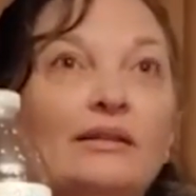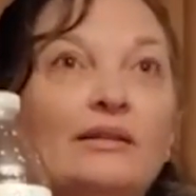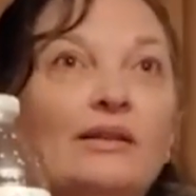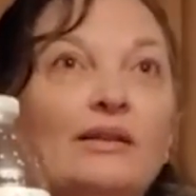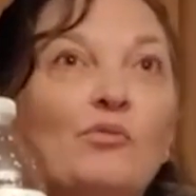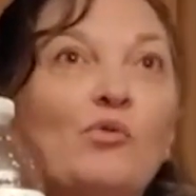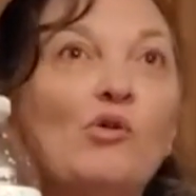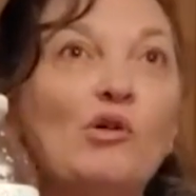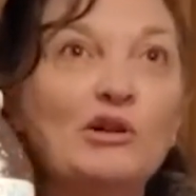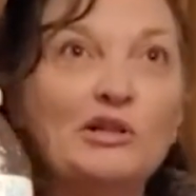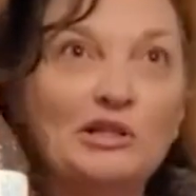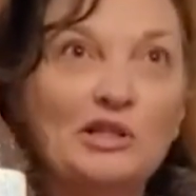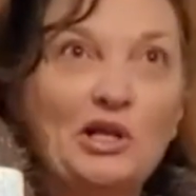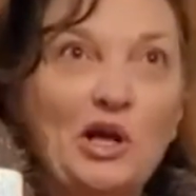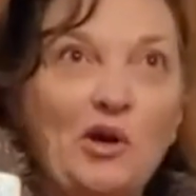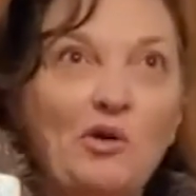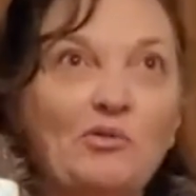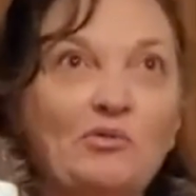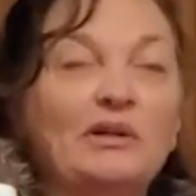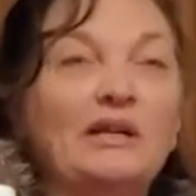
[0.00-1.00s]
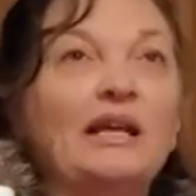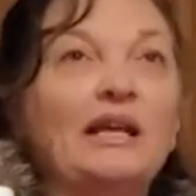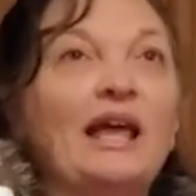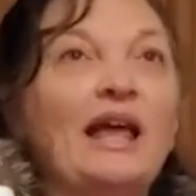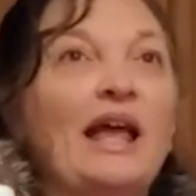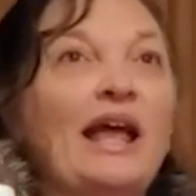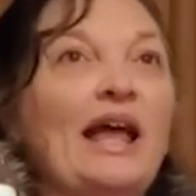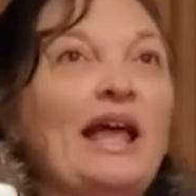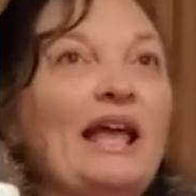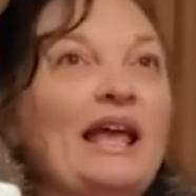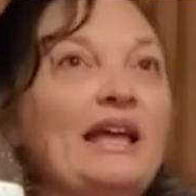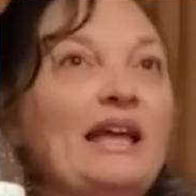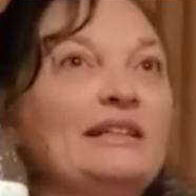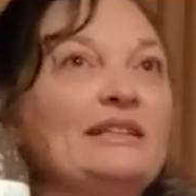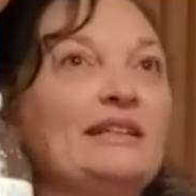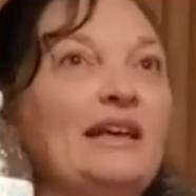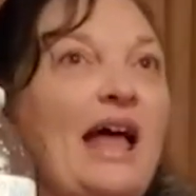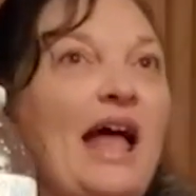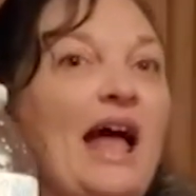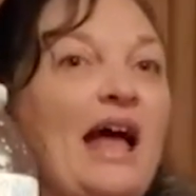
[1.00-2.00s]
the war zone
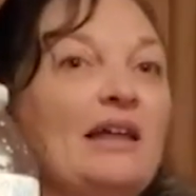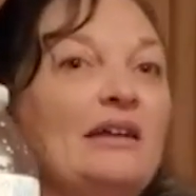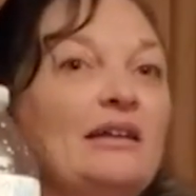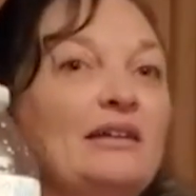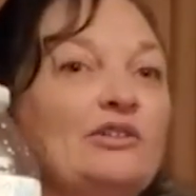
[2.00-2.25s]
and had